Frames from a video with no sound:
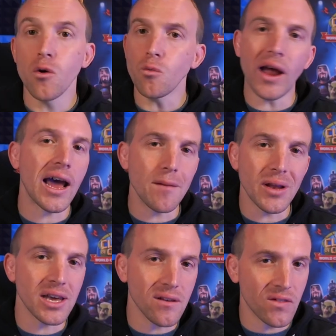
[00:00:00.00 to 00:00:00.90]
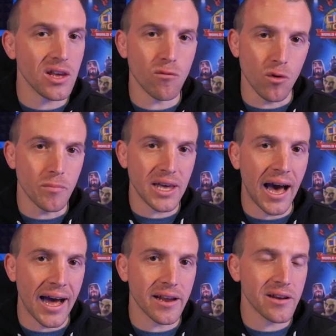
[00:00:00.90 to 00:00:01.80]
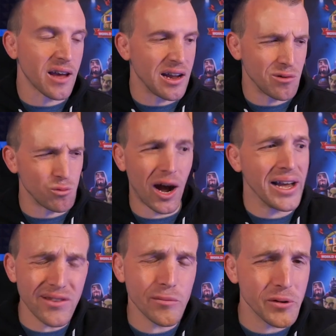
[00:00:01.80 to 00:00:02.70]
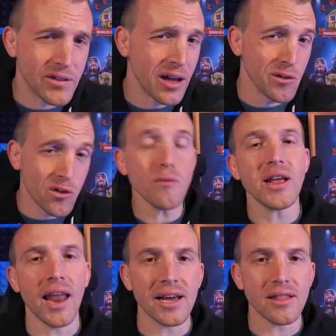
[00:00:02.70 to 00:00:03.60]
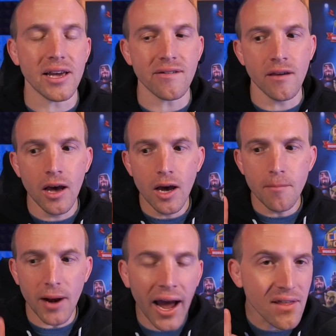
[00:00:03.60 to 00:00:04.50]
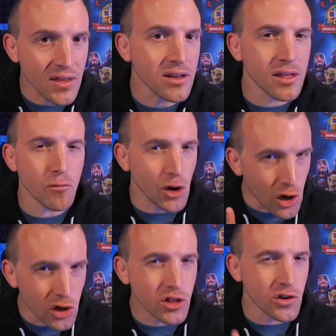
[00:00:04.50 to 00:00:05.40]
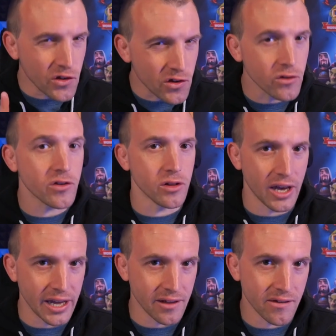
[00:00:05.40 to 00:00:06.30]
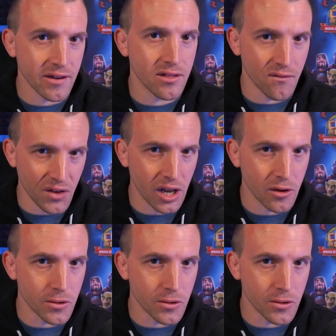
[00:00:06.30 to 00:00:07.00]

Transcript: when I believe these will be added and why Supercell do it like this, but I think there were other subtle hints in the video.